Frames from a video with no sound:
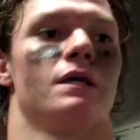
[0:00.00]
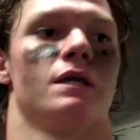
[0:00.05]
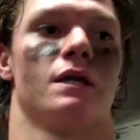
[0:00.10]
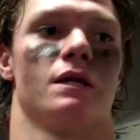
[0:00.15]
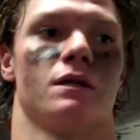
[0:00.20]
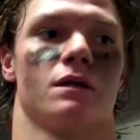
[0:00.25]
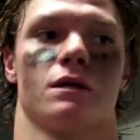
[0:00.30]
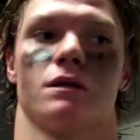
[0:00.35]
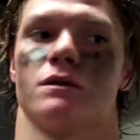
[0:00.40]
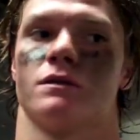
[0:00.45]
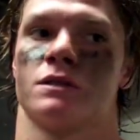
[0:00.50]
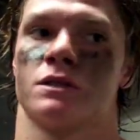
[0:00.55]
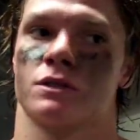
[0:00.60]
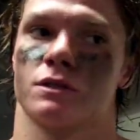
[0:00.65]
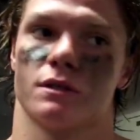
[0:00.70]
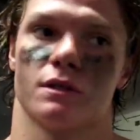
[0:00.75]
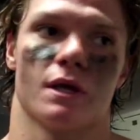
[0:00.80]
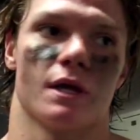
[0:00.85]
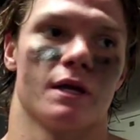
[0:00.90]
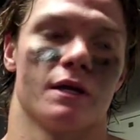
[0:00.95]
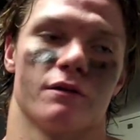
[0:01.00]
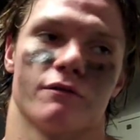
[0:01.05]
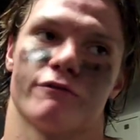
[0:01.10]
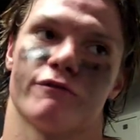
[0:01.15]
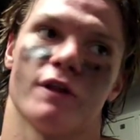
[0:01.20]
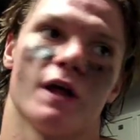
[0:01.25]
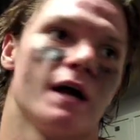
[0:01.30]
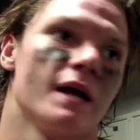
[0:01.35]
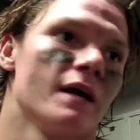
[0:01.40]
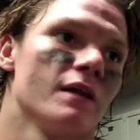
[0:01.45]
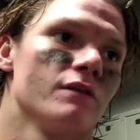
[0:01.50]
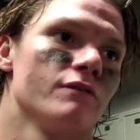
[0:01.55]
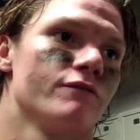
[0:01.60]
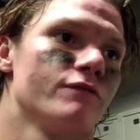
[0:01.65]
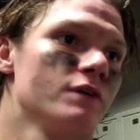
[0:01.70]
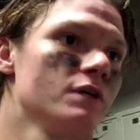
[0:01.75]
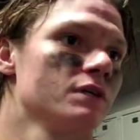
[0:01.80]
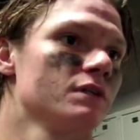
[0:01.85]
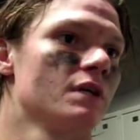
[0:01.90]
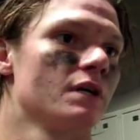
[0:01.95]
didn't fly down the
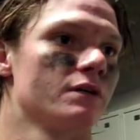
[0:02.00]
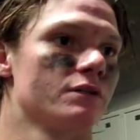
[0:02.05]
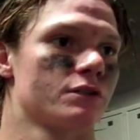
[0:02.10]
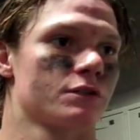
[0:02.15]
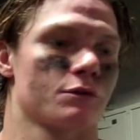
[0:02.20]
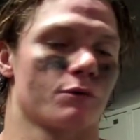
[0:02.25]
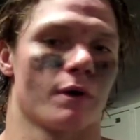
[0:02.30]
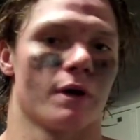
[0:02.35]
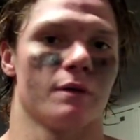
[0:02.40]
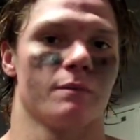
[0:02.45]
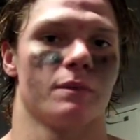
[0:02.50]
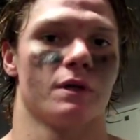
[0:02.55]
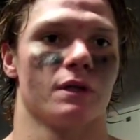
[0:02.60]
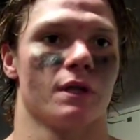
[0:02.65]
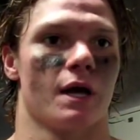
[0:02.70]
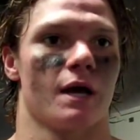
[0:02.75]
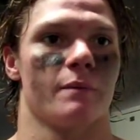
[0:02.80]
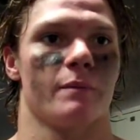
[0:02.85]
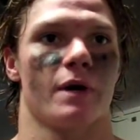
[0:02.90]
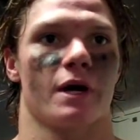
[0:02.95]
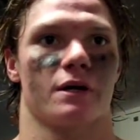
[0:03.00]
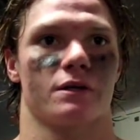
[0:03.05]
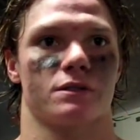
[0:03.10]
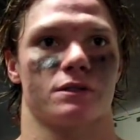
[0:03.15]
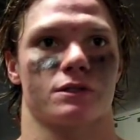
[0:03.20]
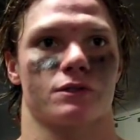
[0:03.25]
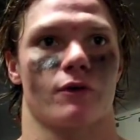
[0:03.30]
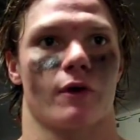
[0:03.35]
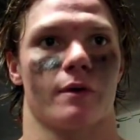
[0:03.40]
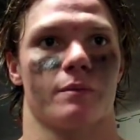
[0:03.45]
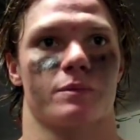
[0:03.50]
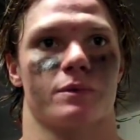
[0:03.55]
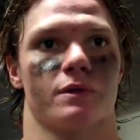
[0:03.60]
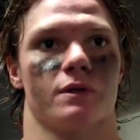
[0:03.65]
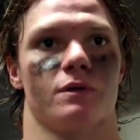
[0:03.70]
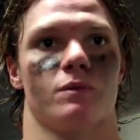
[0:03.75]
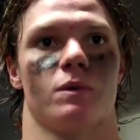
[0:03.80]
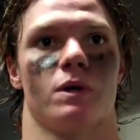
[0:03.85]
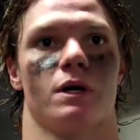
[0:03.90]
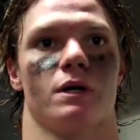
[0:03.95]
field. They would scrape. Their linebackers scraped
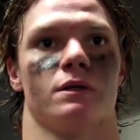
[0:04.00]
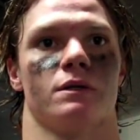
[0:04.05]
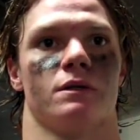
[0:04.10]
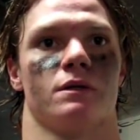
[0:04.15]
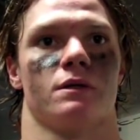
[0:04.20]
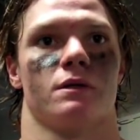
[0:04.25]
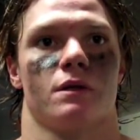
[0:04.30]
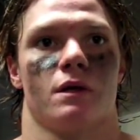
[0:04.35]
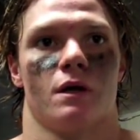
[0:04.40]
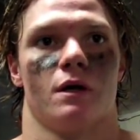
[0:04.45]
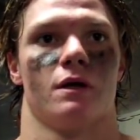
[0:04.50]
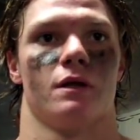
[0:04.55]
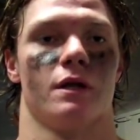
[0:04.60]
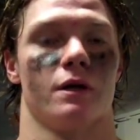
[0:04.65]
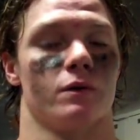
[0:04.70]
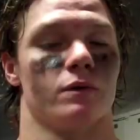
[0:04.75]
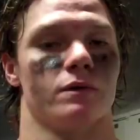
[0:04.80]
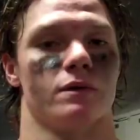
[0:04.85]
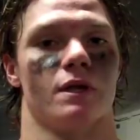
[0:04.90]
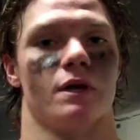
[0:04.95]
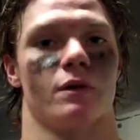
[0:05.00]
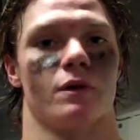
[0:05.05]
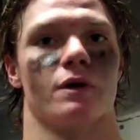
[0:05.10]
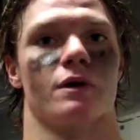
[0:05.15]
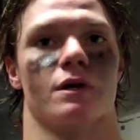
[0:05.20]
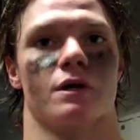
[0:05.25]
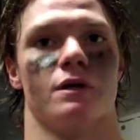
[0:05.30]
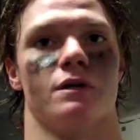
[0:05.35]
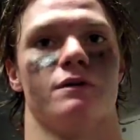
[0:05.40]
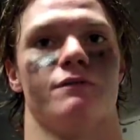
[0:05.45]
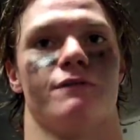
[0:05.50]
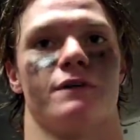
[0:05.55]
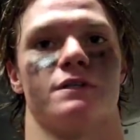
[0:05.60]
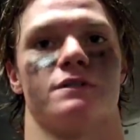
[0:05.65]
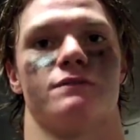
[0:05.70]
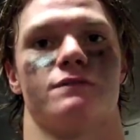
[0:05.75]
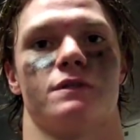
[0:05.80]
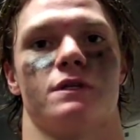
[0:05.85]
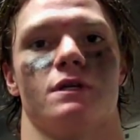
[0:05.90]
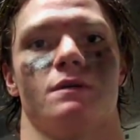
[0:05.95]
really well, and they were a good
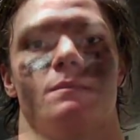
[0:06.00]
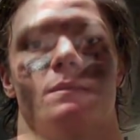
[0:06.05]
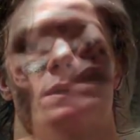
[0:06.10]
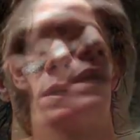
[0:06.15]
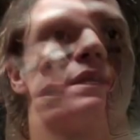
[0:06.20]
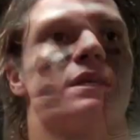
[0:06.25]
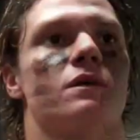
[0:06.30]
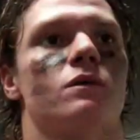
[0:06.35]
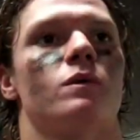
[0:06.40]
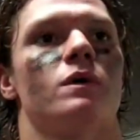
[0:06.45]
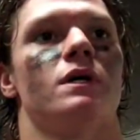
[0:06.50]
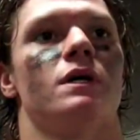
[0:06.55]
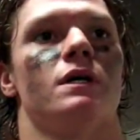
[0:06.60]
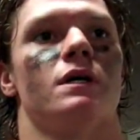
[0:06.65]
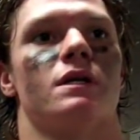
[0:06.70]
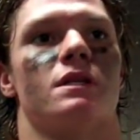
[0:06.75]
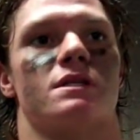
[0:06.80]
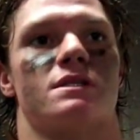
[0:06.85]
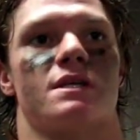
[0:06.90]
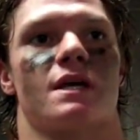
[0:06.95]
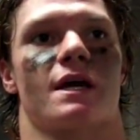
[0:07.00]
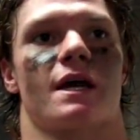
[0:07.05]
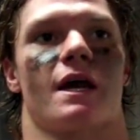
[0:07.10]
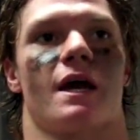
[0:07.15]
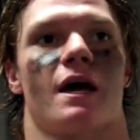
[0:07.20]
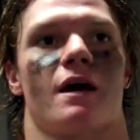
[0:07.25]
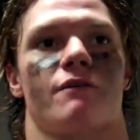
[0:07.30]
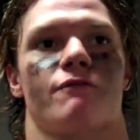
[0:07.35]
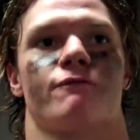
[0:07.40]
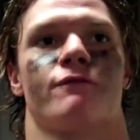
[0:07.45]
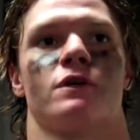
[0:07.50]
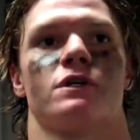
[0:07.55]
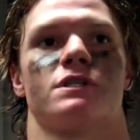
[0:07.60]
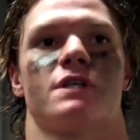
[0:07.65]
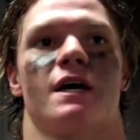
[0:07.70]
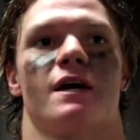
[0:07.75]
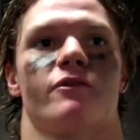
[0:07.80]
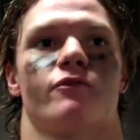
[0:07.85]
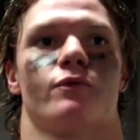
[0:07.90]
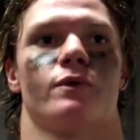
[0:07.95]
defensive team. Well, I think in the second half, first
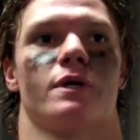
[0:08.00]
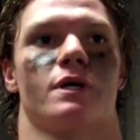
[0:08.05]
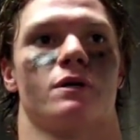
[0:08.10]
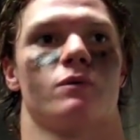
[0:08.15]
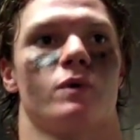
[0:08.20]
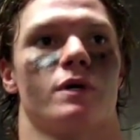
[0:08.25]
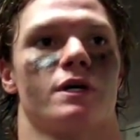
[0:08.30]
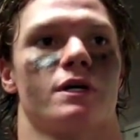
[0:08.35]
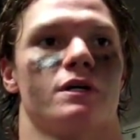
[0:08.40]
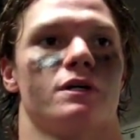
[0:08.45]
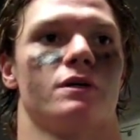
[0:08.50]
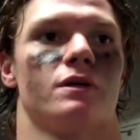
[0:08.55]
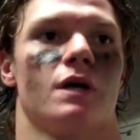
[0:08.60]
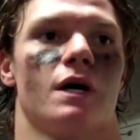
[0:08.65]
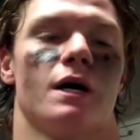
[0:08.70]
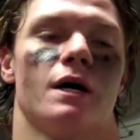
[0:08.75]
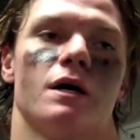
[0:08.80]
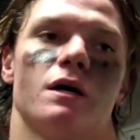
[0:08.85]
half we didn't